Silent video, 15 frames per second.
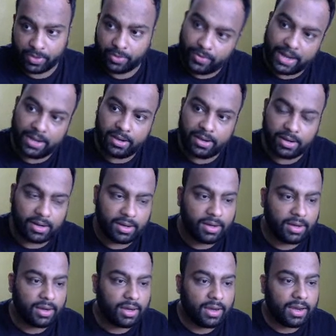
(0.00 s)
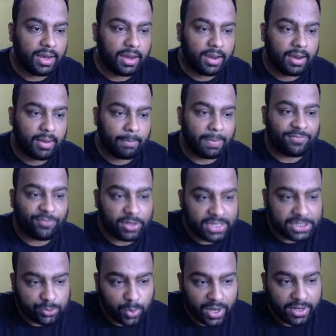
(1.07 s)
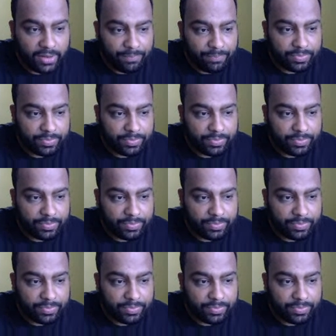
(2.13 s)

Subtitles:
right? But for this one,